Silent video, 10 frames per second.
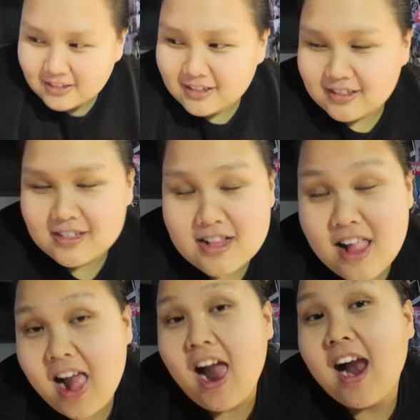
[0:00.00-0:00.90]
So
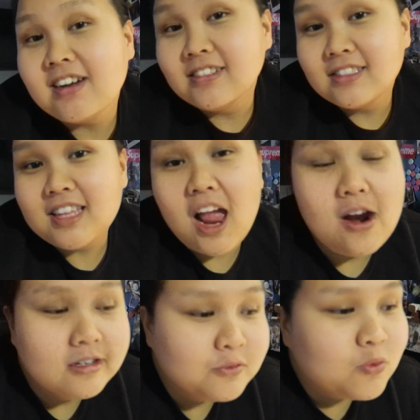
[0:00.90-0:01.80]
where are we heading
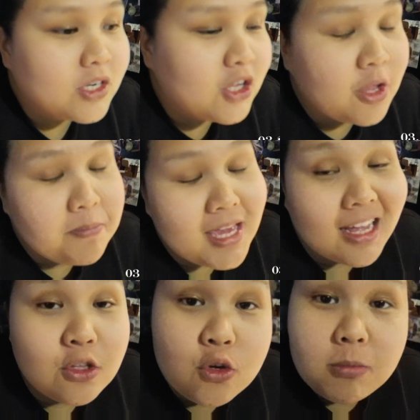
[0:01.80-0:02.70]
to? We're gonna be
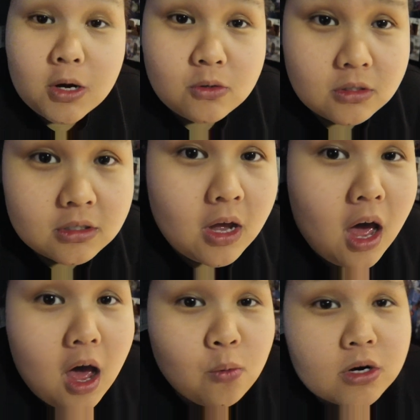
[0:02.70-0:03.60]
at Neumos.
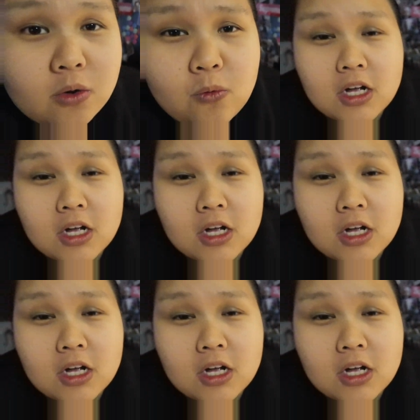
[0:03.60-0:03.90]
Uh, we're gonna